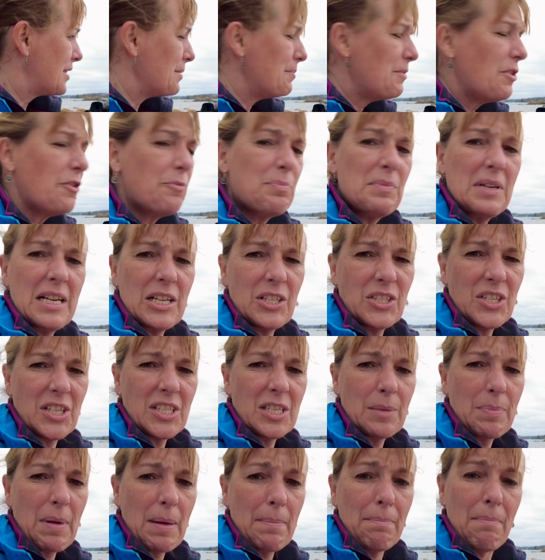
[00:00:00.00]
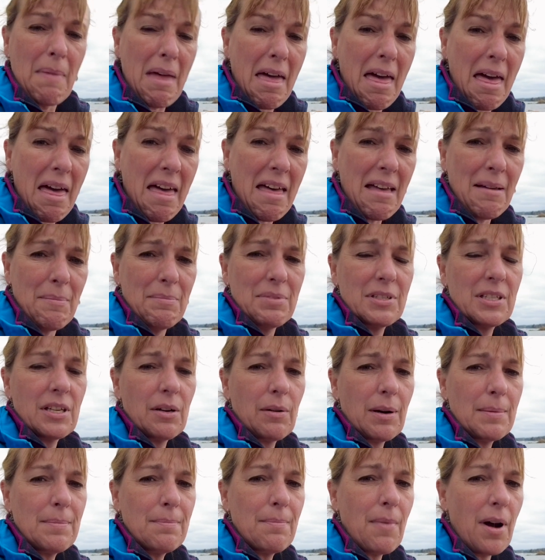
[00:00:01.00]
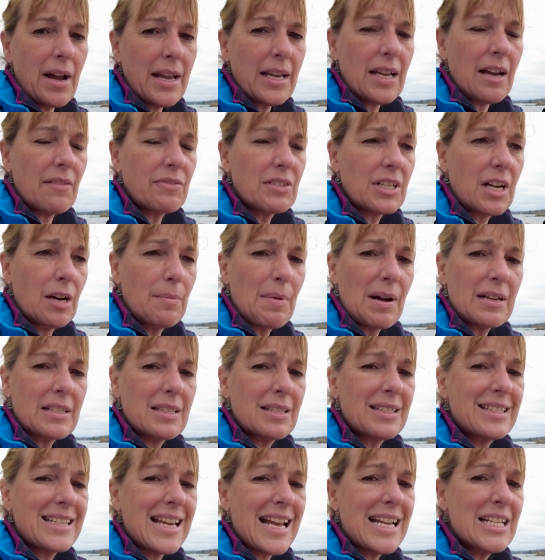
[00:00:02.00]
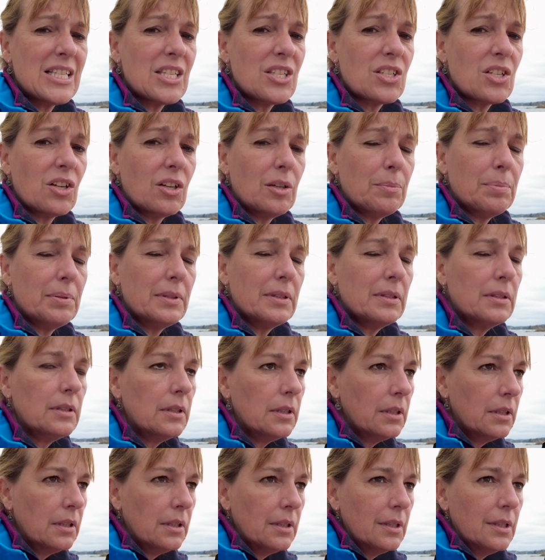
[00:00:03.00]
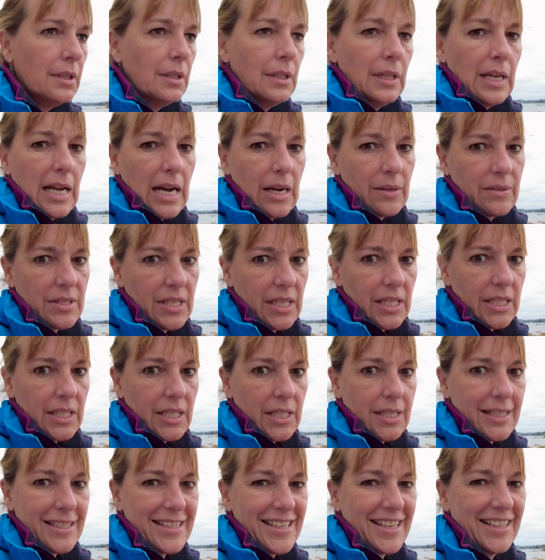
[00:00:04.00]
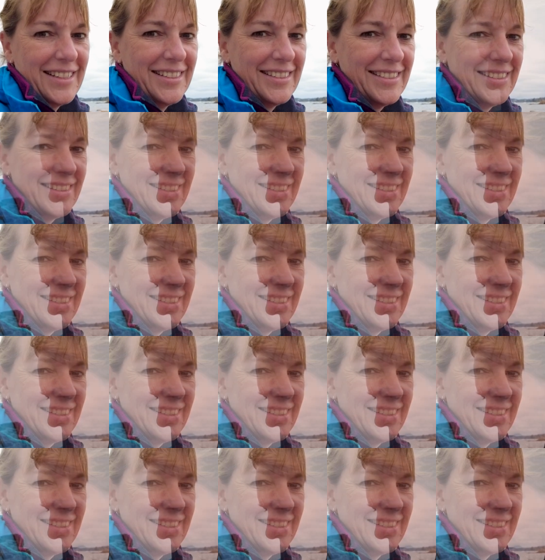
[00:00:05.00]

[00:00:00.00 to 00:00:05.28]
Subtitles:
The movement is just a bit there, so I might have to go back to the 10 stop. How tedious.